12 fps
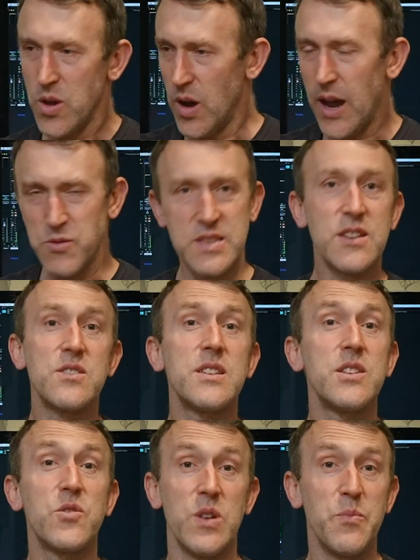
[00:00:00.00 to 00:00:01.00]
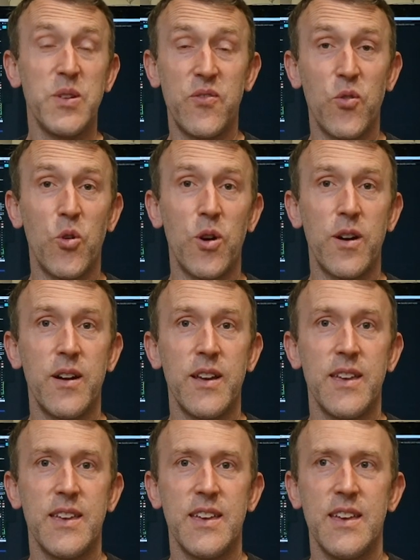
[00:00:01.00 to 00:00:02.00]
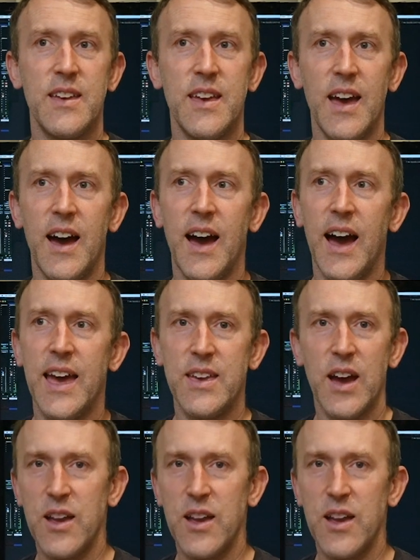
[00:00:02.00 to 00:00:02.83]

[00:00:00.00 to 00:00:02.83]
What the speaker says: I was years into it before I